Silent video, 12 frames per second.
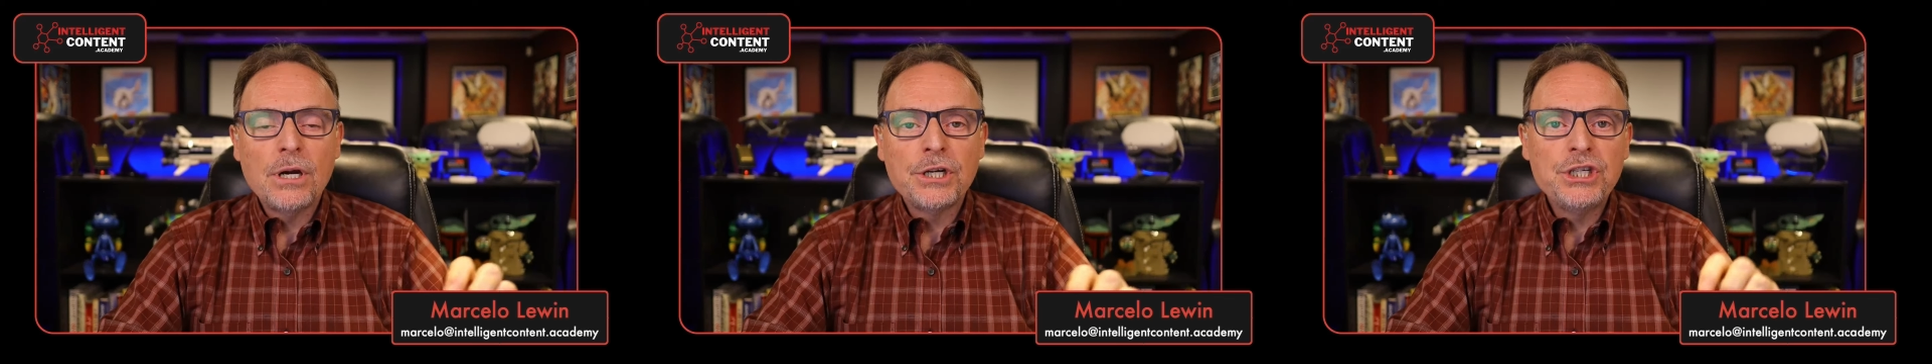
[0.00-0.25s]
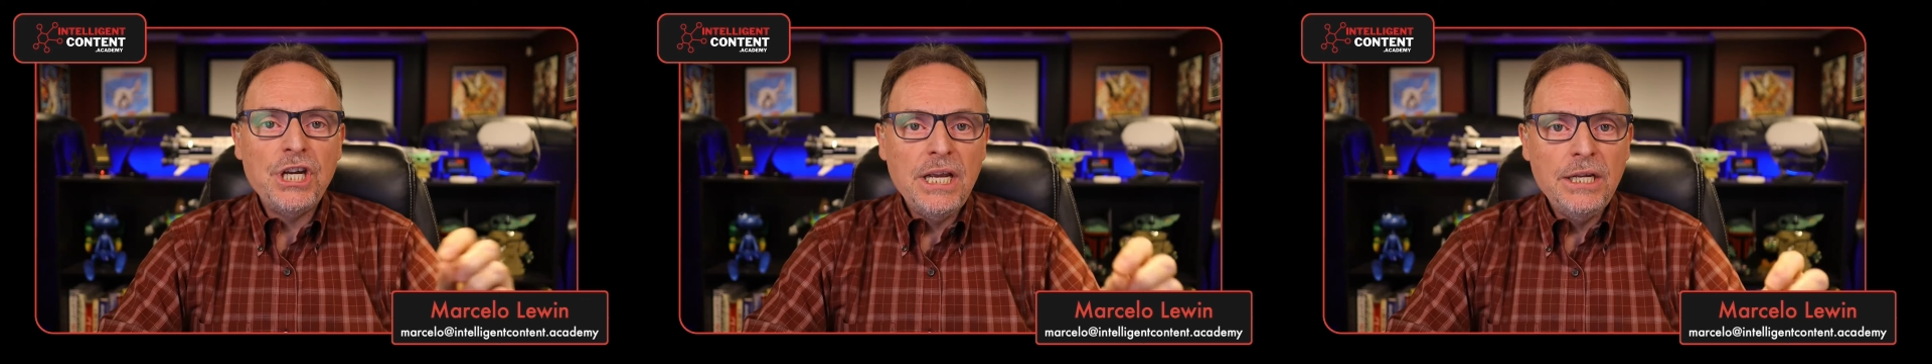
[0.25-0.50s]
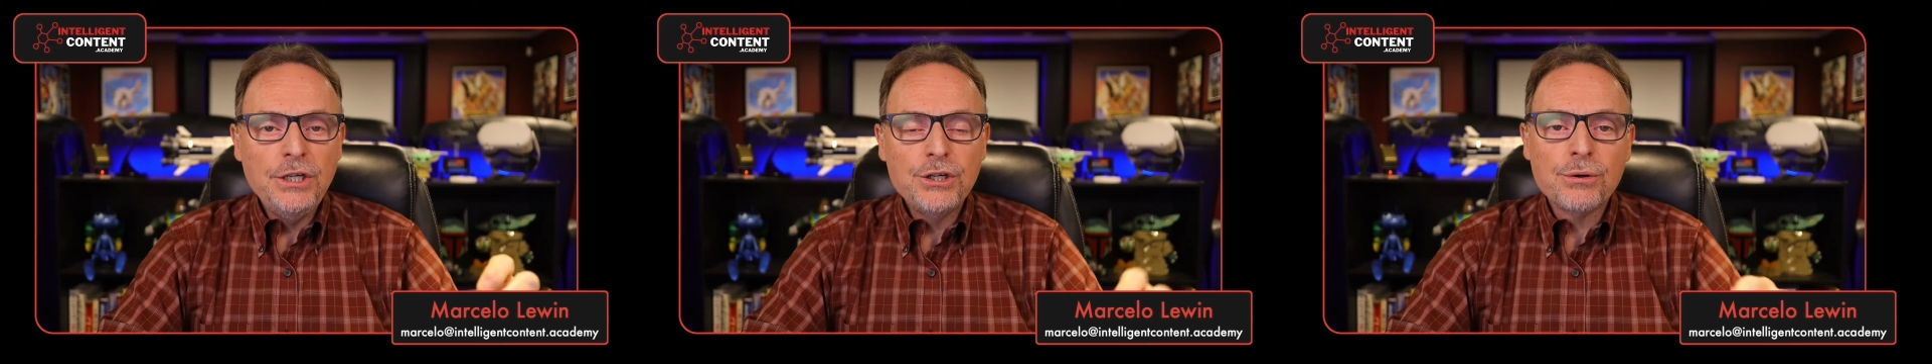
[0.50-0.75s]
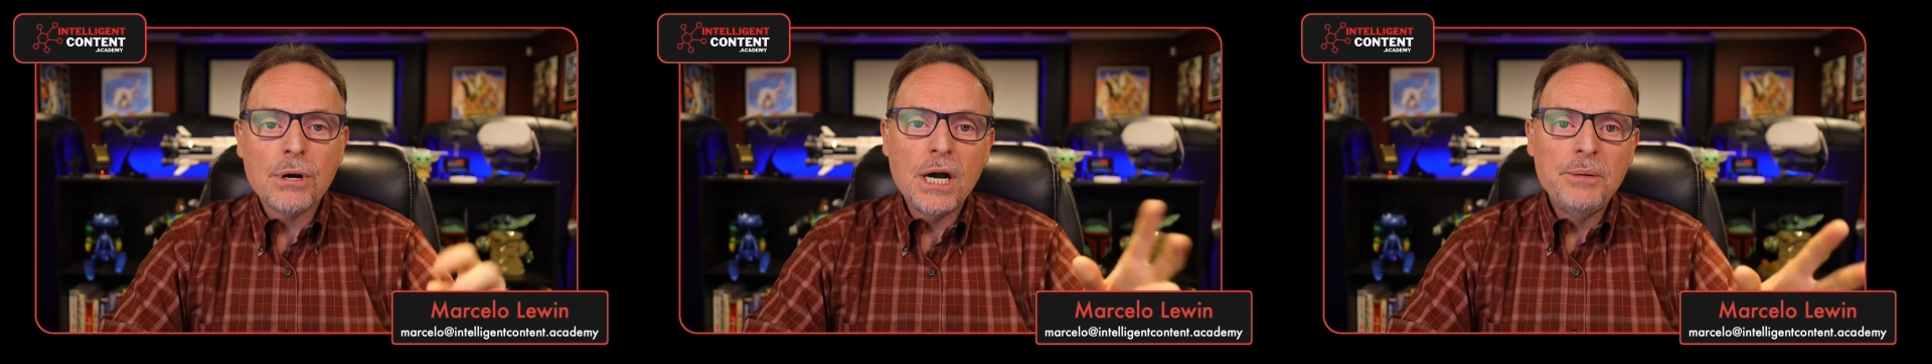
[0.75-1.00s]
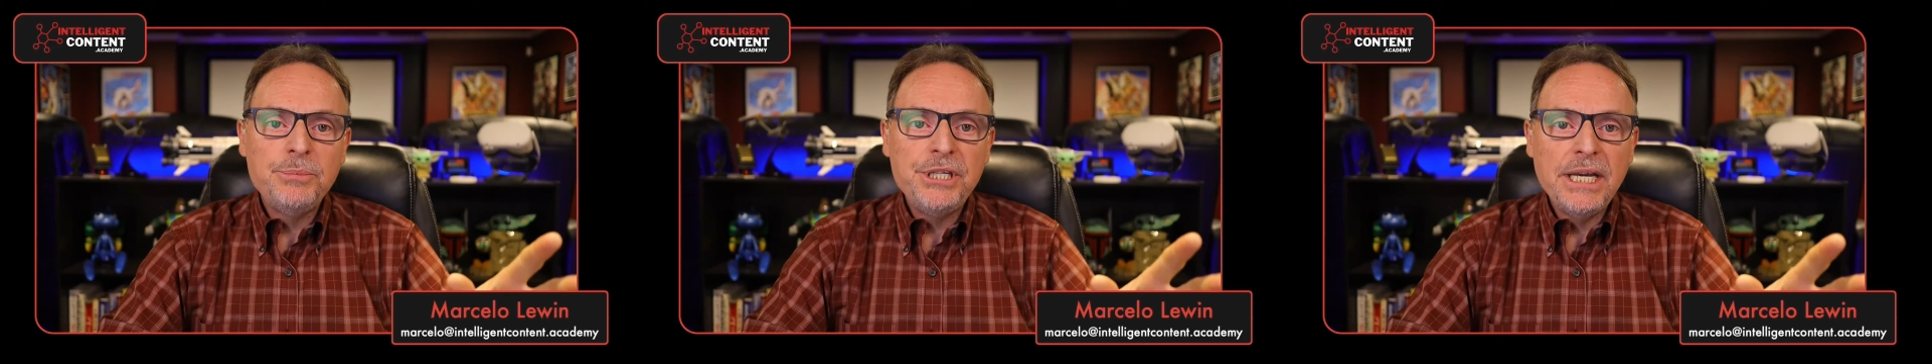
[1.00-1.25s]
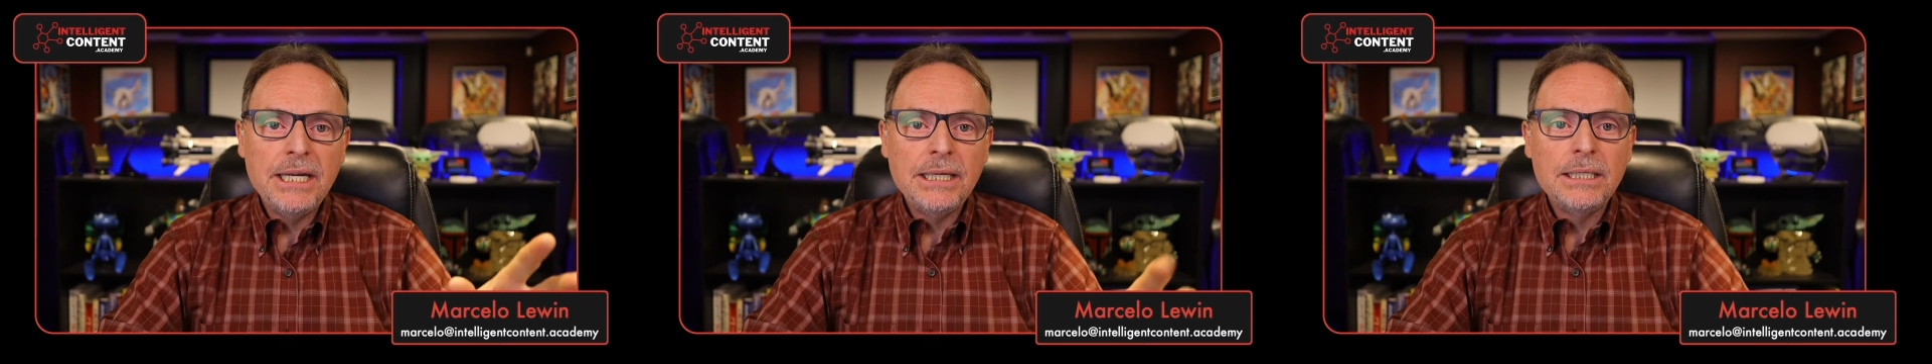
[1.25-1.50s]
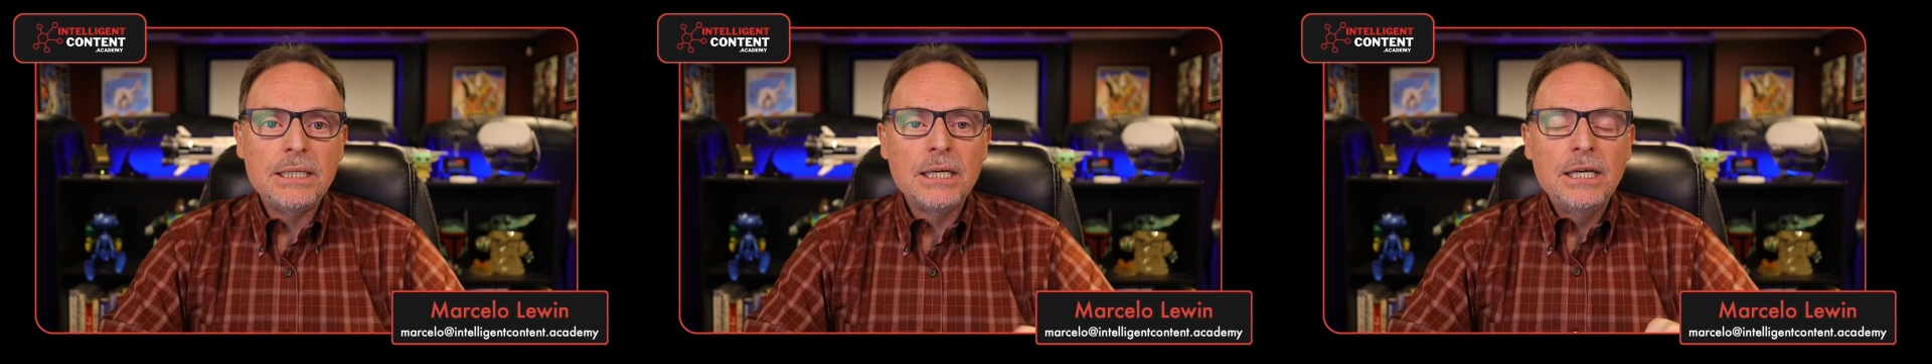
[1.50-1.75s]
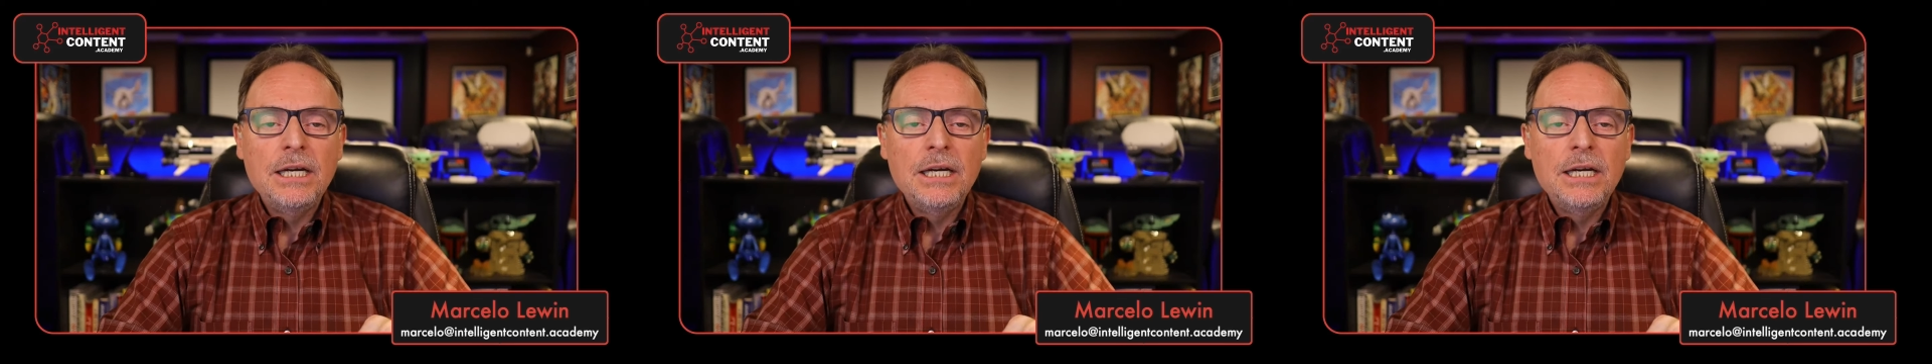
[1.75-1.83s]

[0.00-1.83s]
changed or updated.